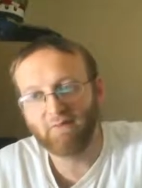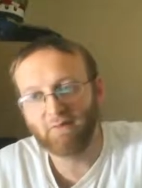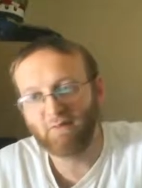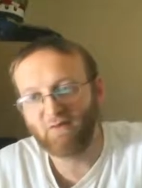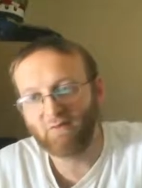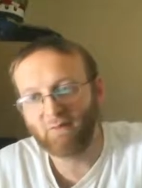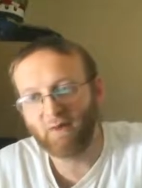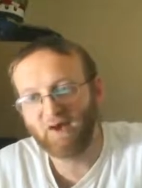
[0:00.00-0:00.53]

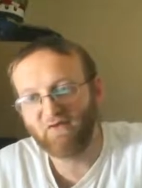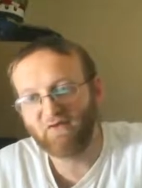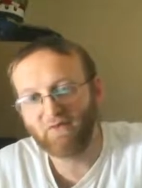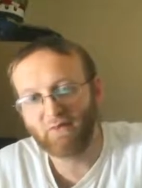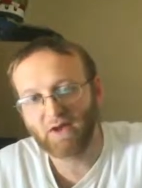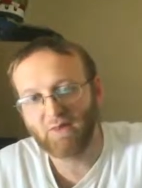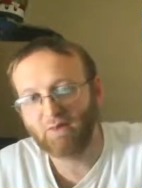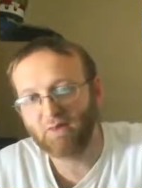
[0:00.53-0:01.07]
was busted
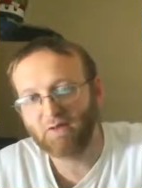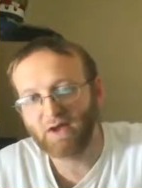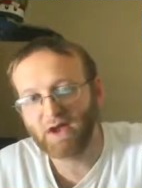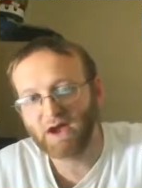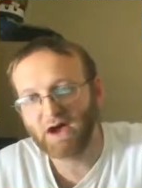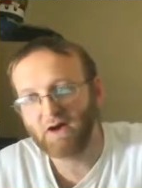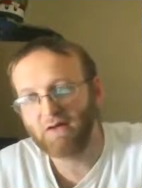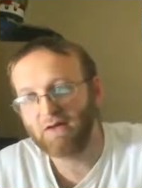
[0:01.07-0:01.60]
when I pulled it
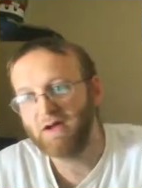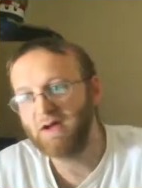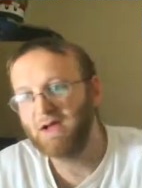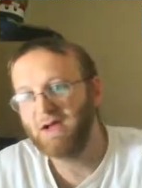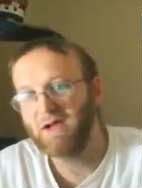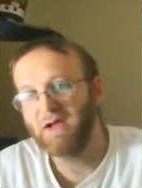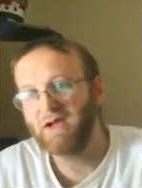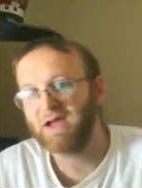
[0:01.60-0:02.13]
out.
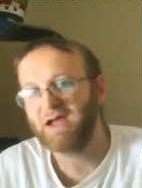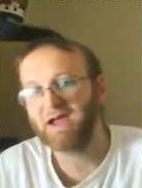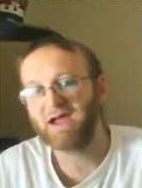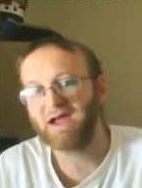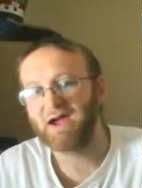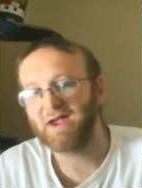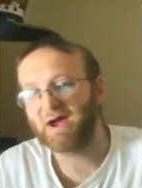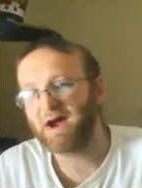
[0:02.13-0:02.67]

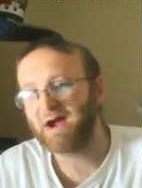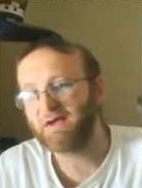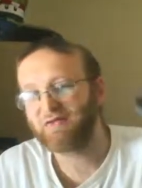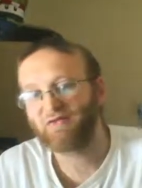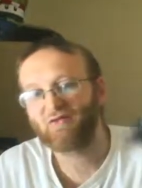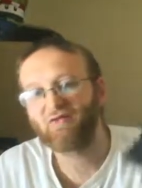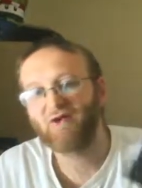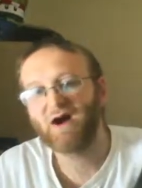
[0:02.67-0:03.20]
And I
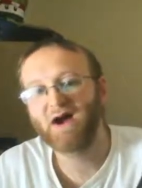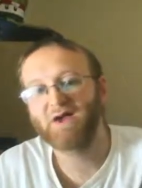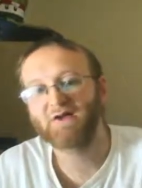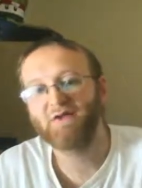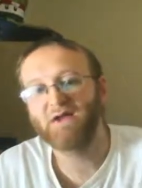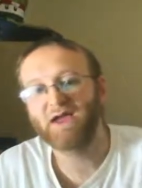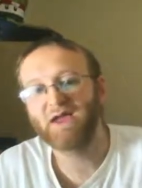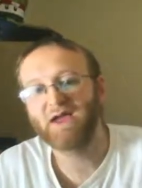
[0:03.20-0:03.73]
tried
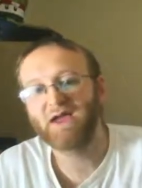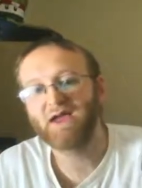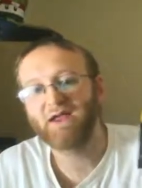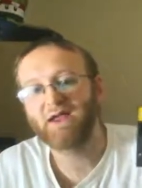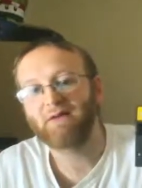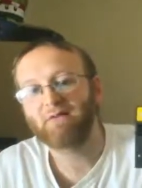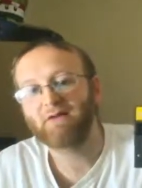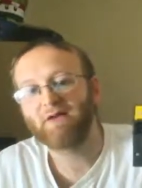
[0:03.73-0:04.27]
cleaning it
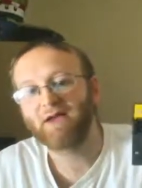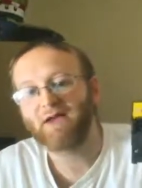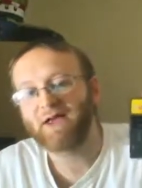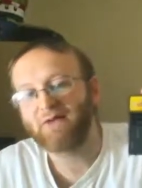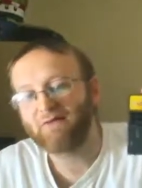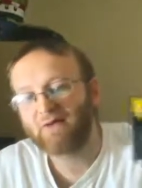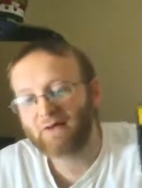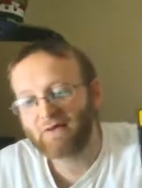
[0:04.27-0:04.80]
and everything, and
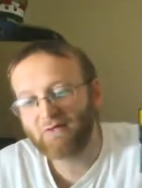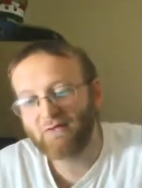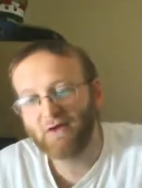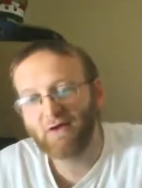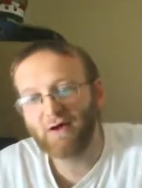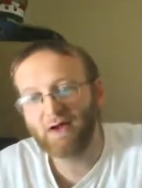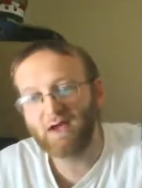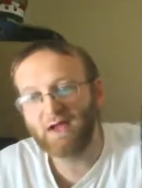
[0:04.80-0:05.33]
it turns
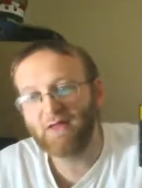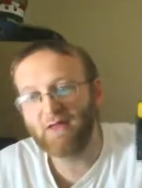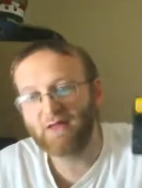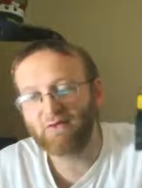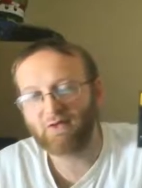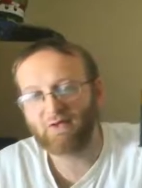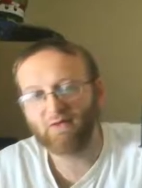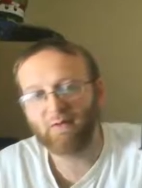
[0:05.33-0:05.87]
on, and then
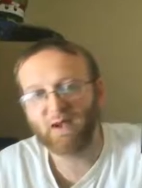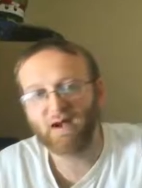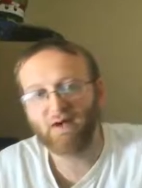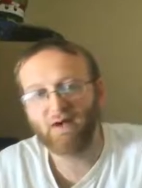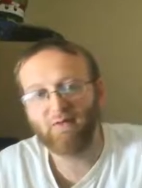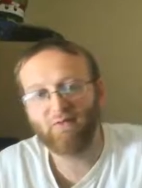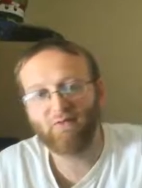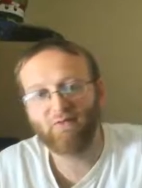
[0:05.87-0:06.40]
it turns back
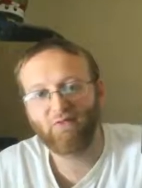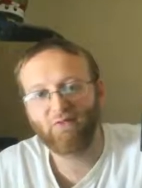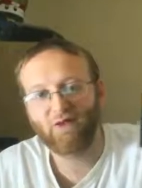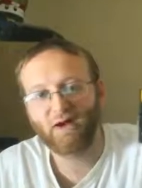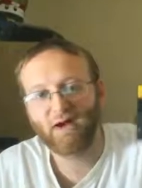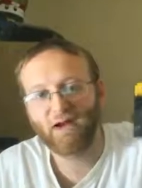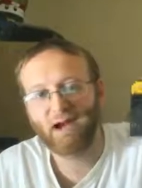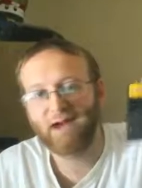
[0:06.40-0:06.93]
off. So
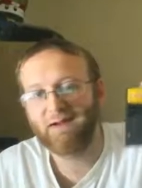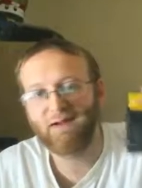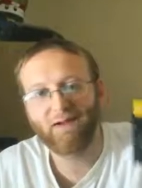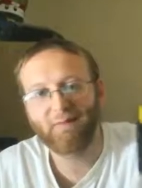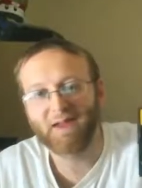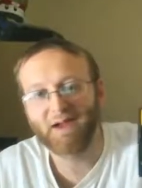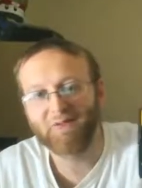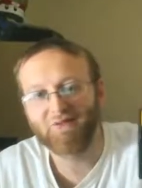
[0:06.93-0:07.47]
I
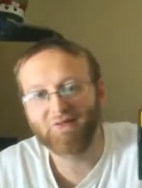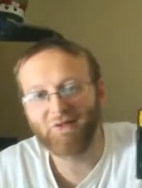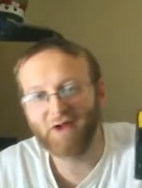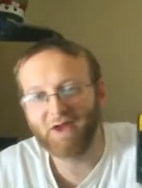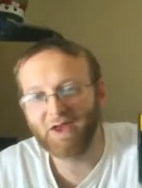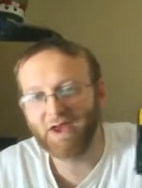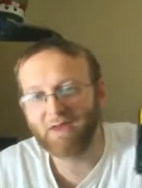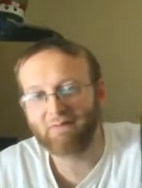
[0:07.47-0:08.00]
mean, I've
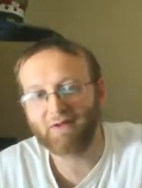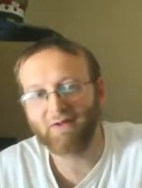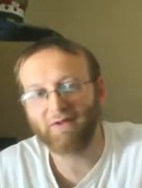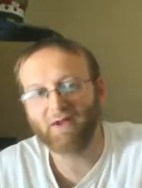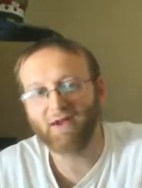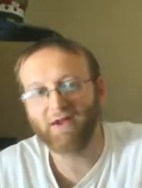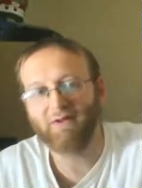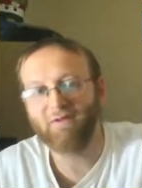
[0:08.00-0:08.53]
tried
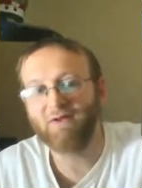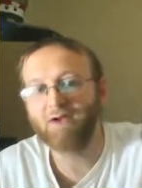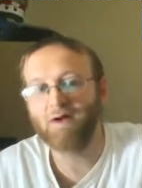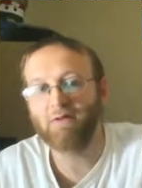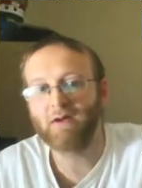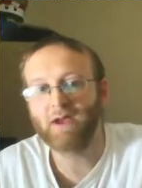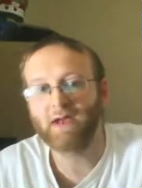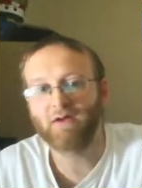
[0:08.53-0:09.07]
everything. If you
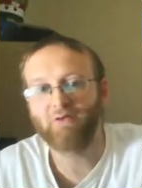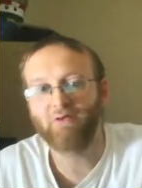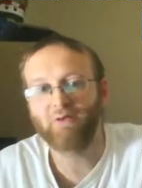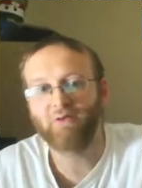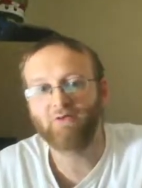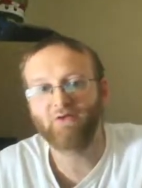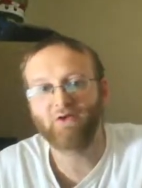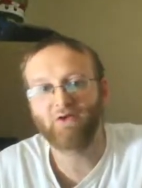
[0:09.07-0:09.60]
know any
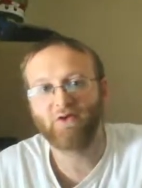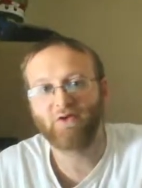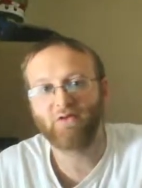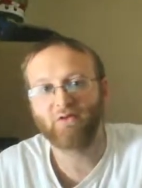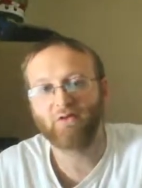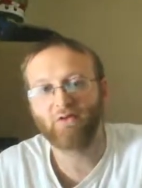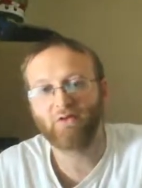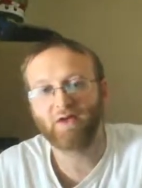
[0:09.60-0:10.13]
solution
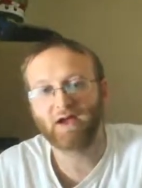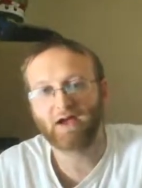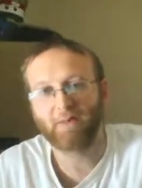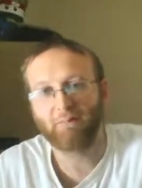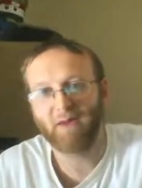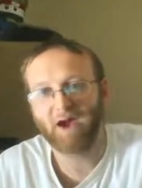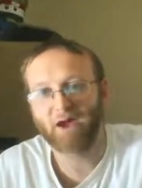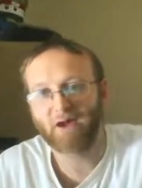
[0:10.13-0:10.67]
to, like,
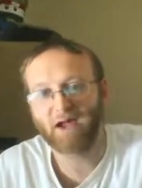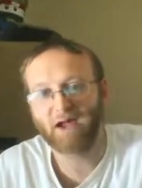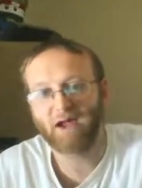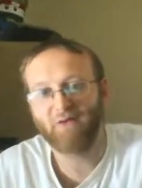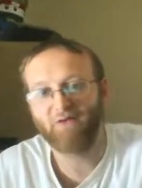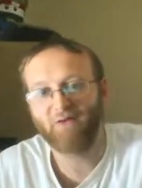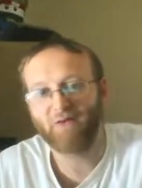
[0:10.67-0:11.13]
battery acid